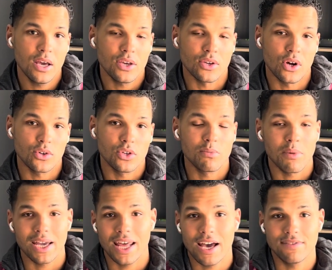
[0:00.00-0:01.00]
you know, you
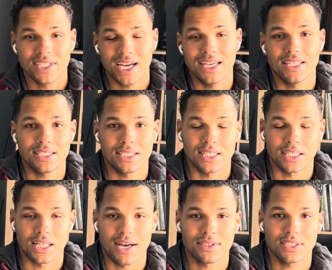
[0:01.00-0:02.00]
might have tightness in the
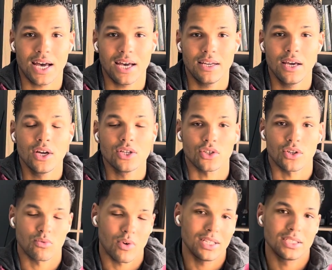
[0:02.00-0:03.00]
left side, so the
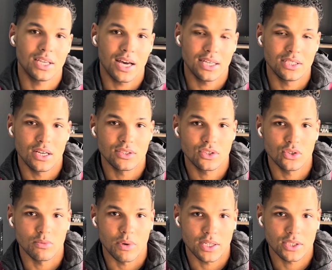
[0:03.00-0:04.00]
right side does too
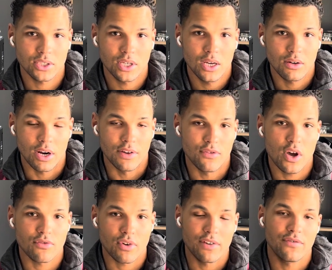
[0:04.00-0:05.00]
much. Right? If you
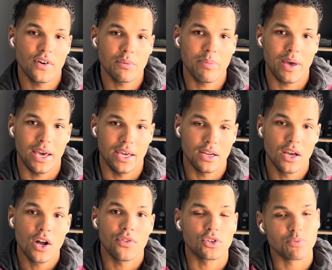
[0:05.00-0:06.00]
have right foot pain,
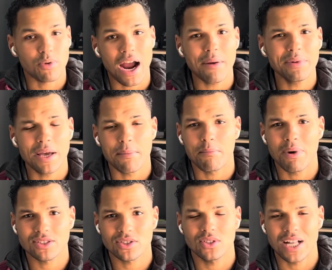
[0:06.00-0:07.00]
there's probably a
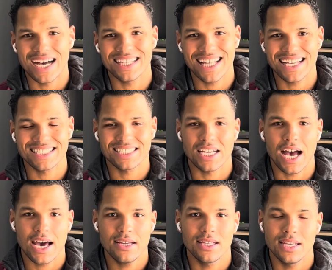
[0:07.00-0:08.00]
muscle on that
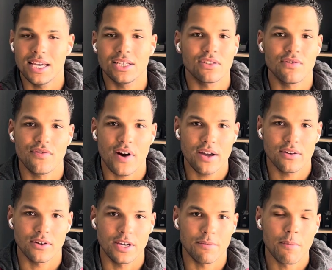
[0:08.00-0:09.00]
side that isn't
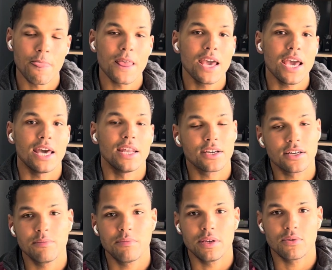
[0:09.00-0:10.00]
firing, and it
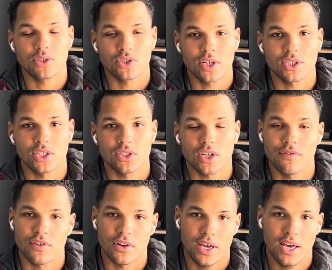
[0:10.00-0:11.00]
could be restrictions of
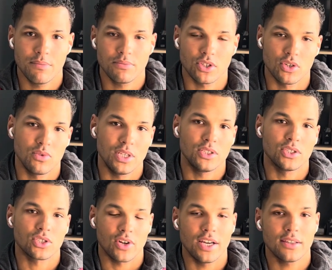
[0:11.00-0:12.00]
your hip. So you need to
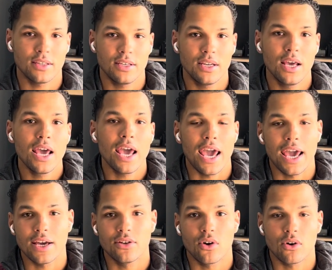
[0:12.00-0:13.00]
strengthen
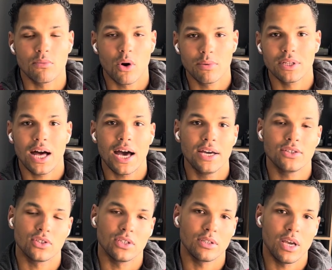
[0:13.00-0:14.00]
and or mobilize
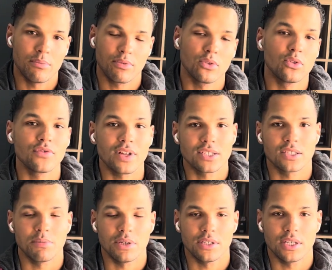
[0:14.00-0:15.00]
or improve
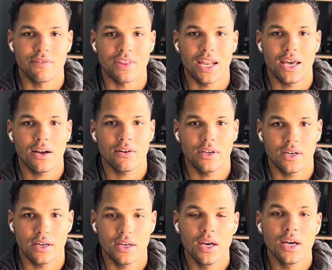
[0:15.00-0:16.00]
flexibility of that
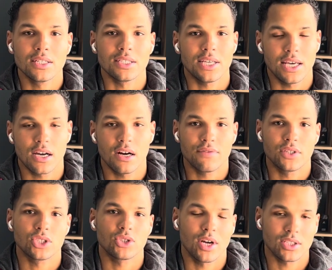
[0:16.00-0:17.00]
area to take off the
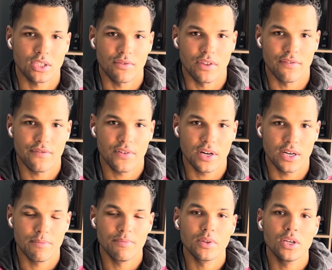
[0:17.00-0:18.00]
stress of the foot
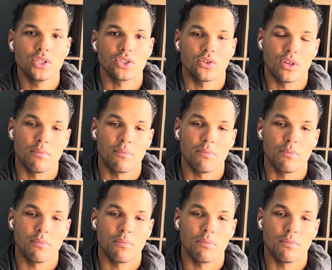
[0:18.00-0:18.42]
so the